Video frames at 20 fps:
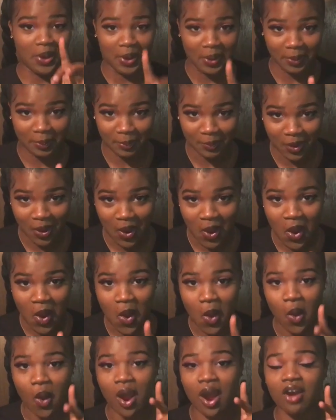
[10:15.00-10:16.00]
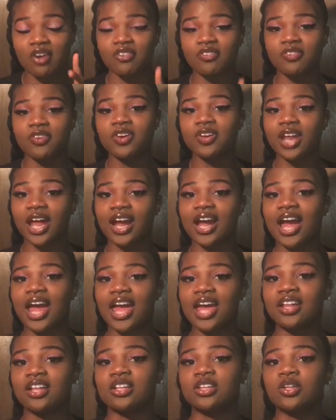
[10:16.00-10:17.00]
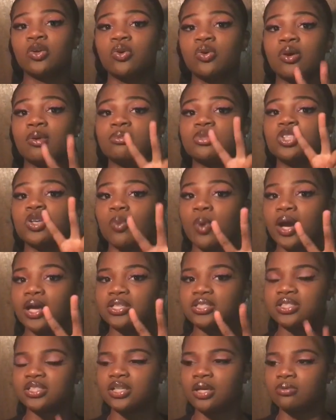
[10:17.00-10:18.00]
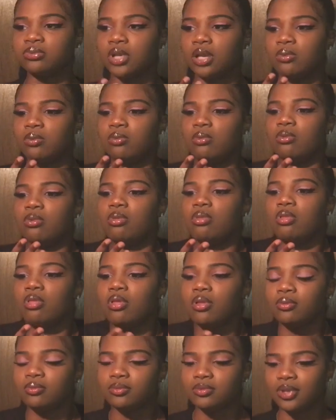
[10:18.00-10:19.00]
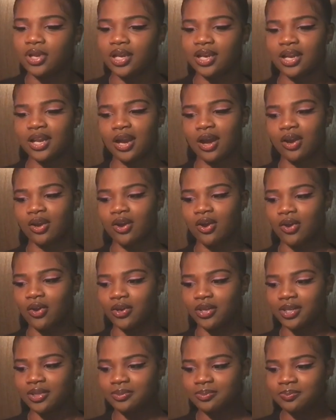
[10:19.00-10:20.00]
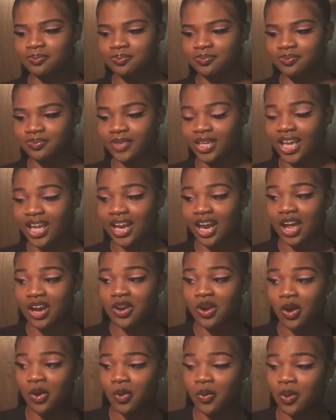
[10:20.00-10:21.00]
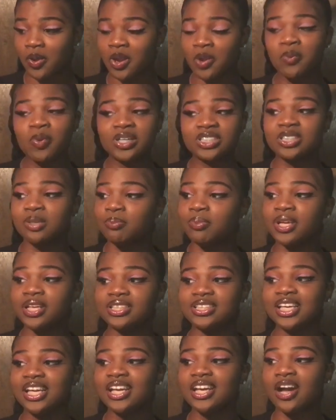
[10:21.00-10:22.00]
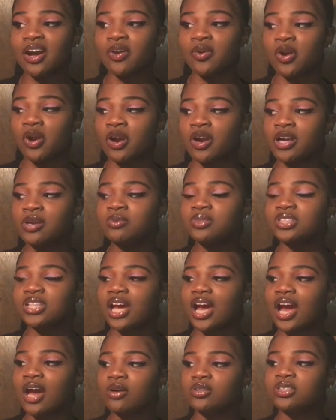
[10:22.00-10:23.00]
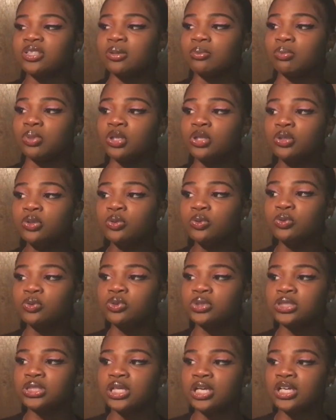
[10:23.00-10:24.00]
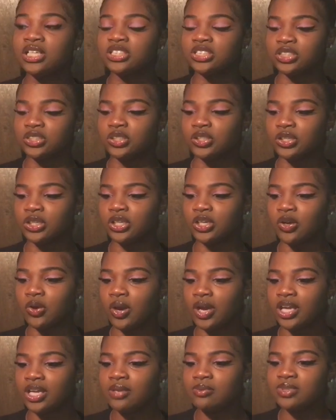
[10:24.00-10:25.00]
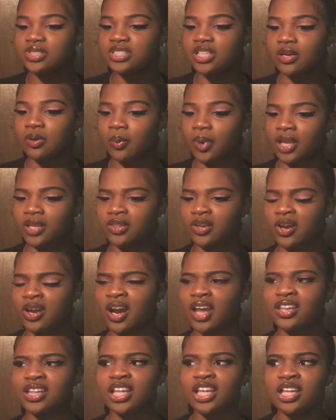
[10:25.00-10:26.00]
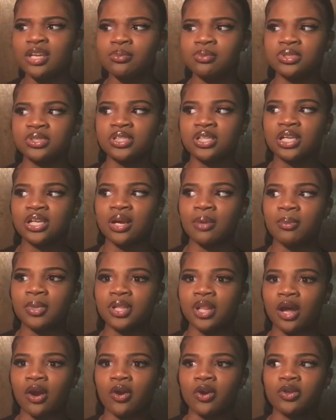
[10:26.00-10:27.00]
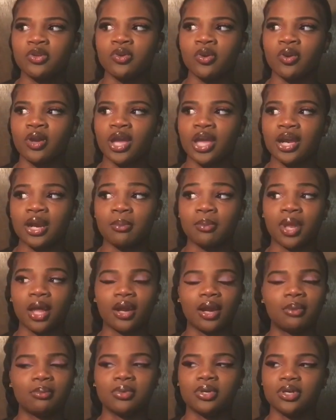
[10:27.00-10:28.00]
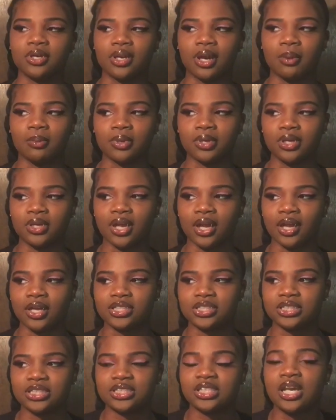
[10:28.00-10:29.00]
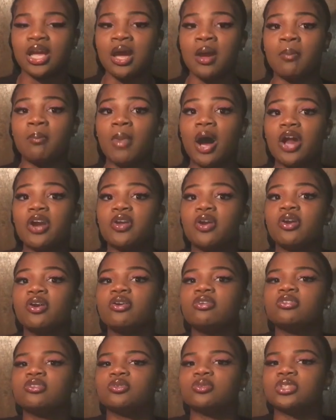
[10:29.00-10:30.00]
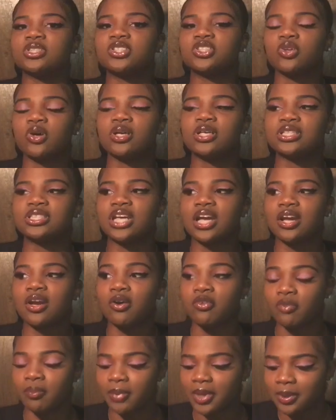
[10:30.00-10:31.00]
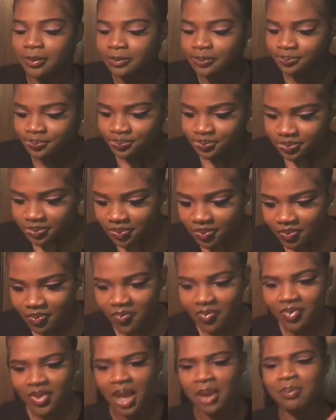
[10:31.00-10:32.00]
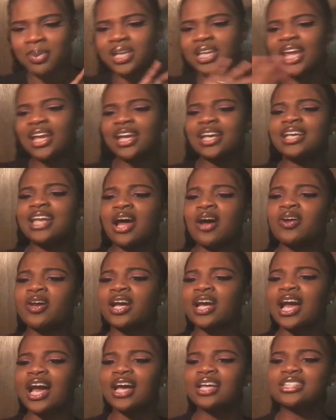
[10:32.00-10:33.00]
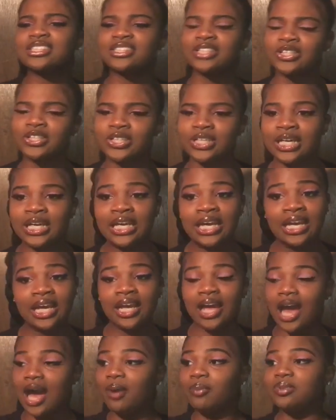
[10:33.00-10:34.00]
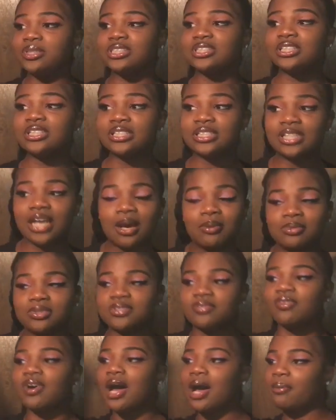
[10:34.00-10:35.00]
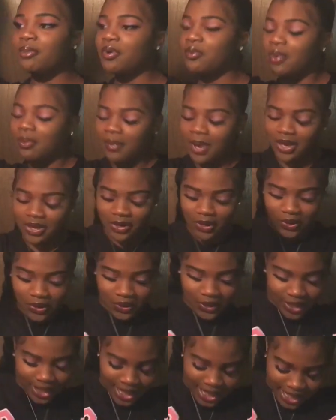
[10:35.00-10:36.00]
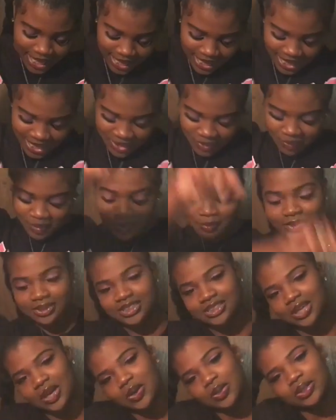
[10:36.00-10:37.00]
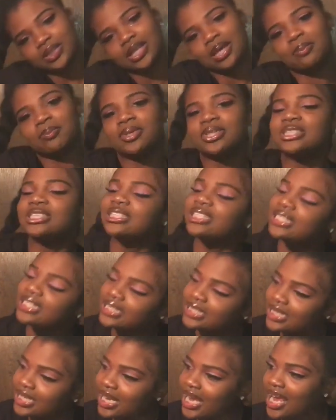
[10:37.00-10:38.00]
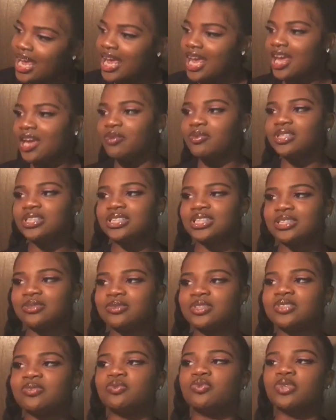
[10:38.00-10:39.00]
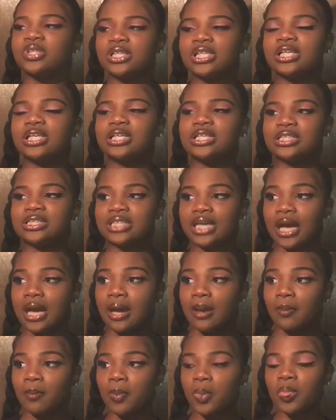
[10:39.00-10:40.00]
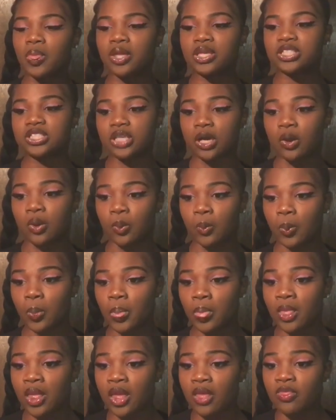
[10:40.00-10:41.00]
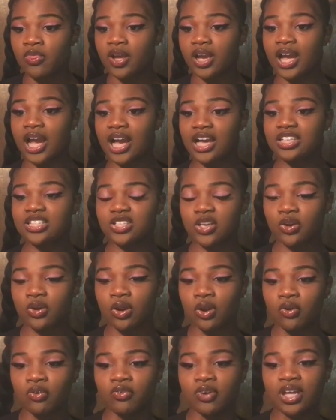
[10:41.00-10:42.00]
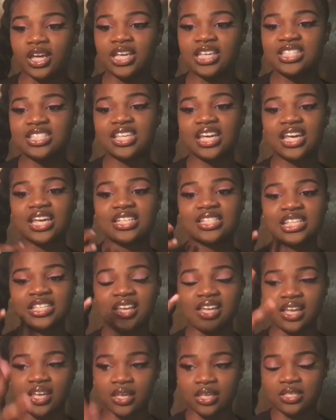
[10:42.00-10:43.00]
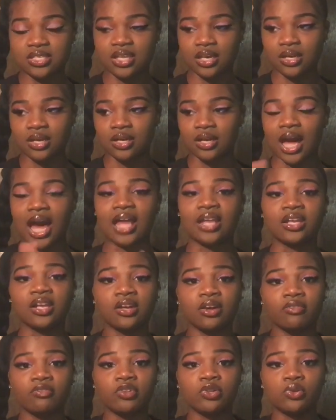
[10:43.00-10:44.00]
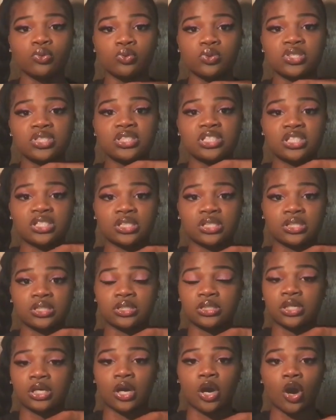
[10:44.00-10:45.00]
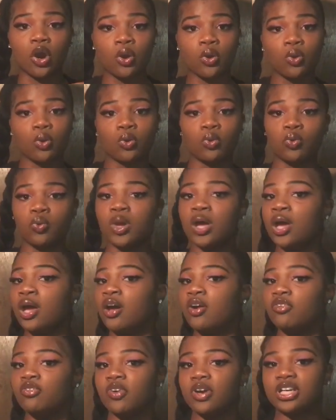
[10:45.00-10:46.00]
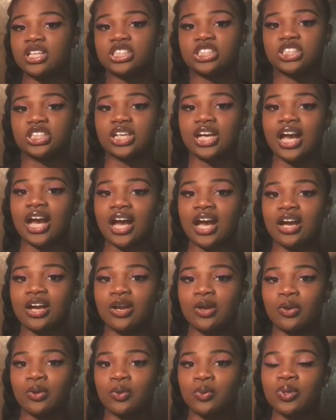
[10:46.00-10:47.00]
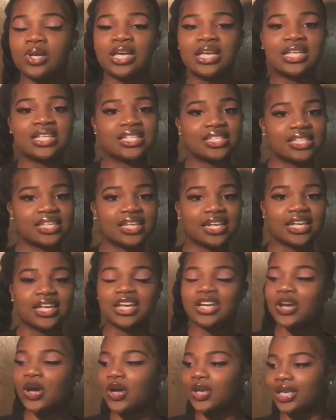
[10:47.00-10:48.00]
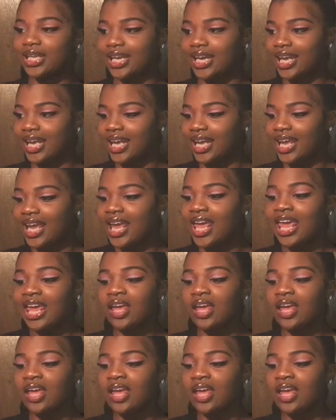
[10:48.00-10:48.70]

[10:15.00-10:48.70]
up, or I felt like I had to throw up twice because I'm like, and then I caught it. And I know it wasn't Big T down there. It was a House of Blues security guard. He was standing right there. And I think he was looking at me like, are you okay? And I'm like, I'm good. I'm good. I just, my nerves was starting to take over me. But later down the concert, I was good. I was vibing with my dog. We was turned up and shit. It was it was really a good time. So the concert over, he says his uh I love yous to the whole fucking Chicago city and all of that